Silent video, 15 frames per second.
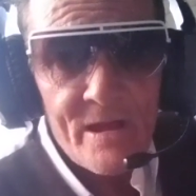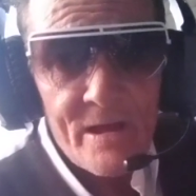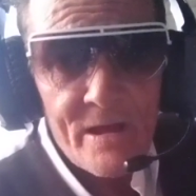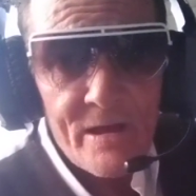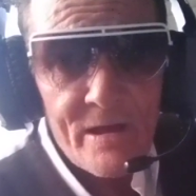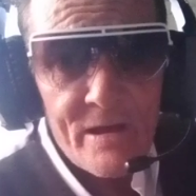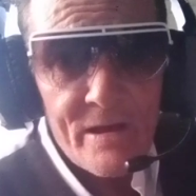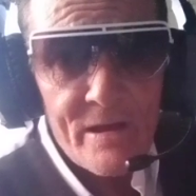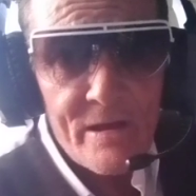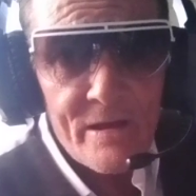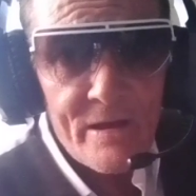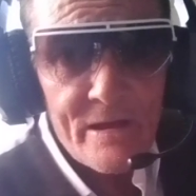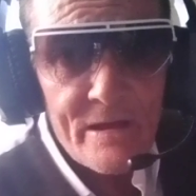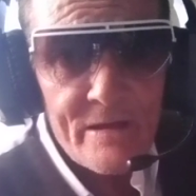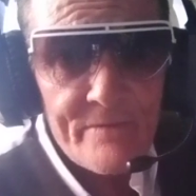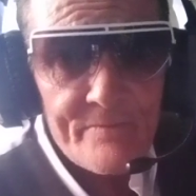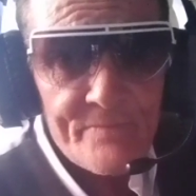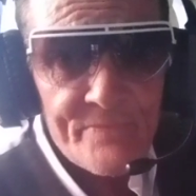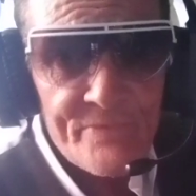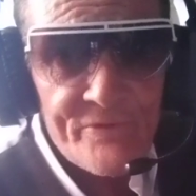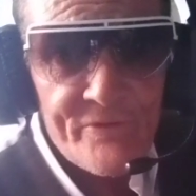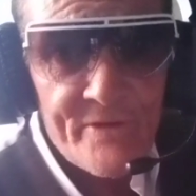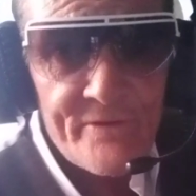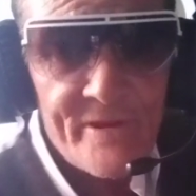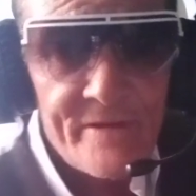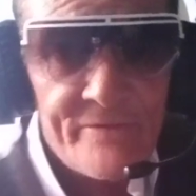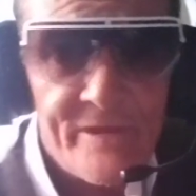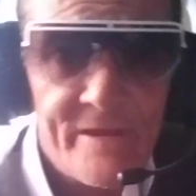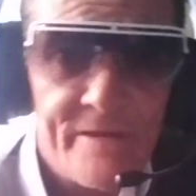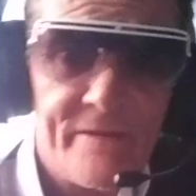So
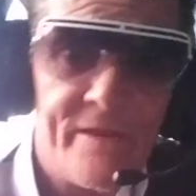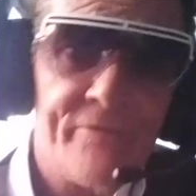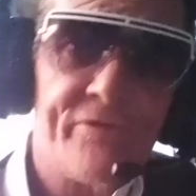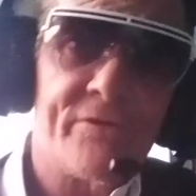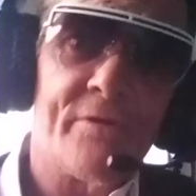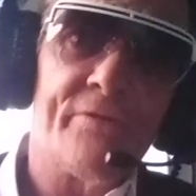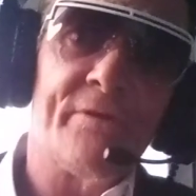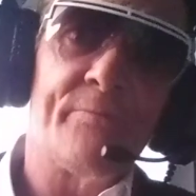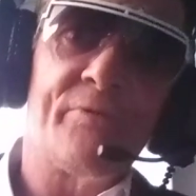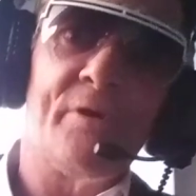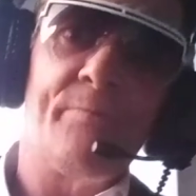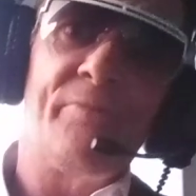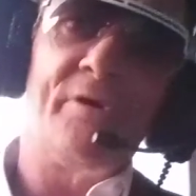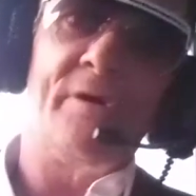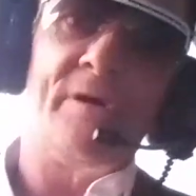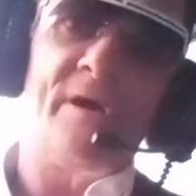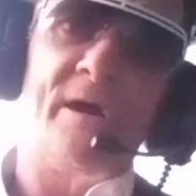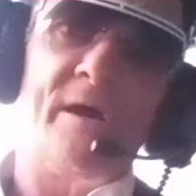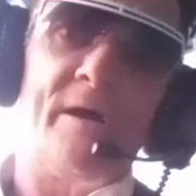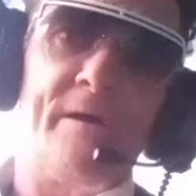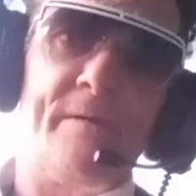it's got the proper.